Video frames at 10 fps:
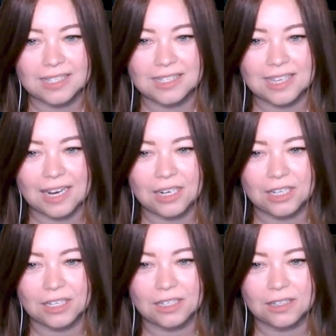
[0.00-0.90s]
what that
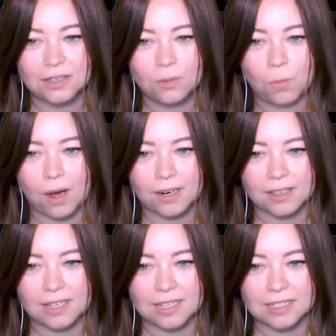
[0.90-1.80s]
center
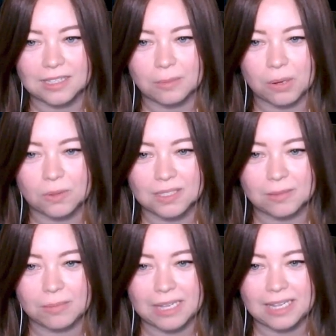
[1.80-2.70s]
water thing is
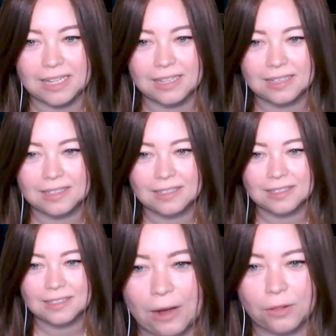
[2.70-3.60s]
supposed to be
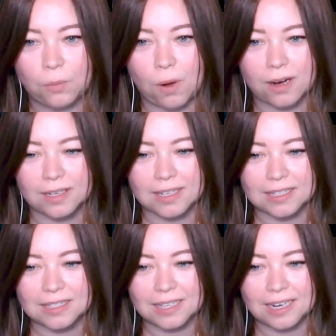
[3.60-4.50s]
and how the water
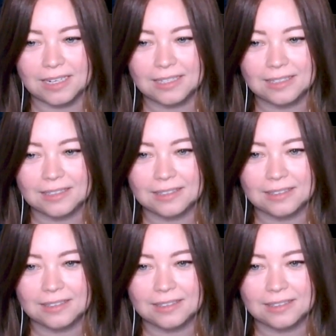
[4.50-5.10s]
gets there.